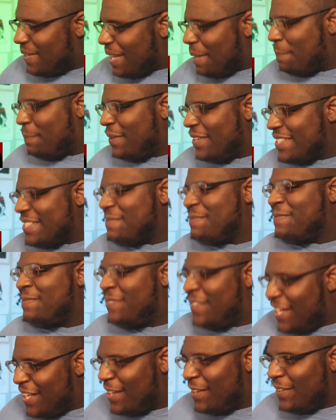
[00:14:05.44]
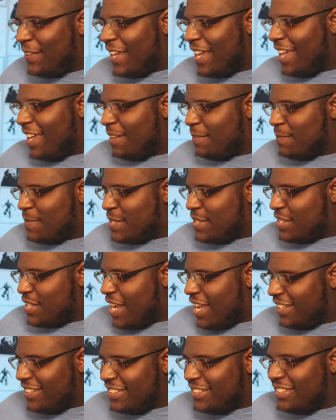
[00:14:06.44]
gotta play some video games,
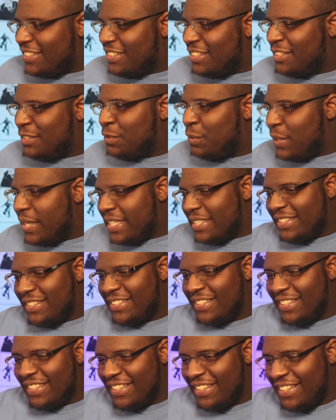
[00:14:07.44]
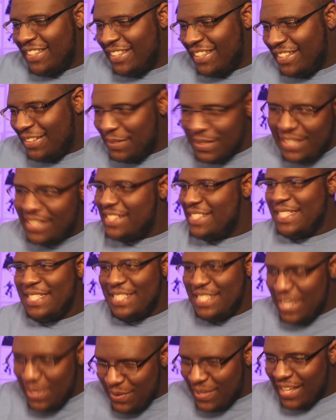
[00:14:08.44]
chat. This is Twitch. What are you
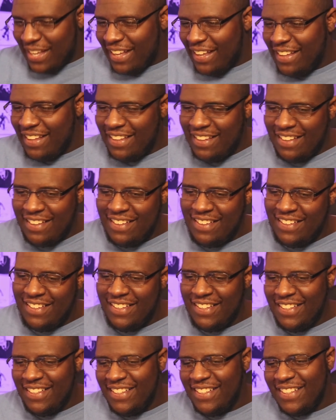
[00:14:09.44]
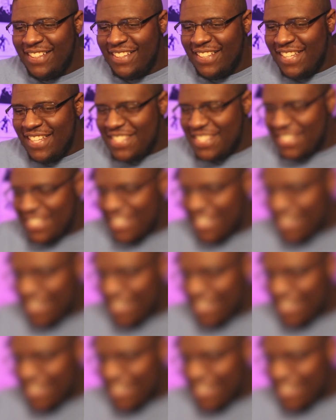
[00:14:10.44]
doing? Let's see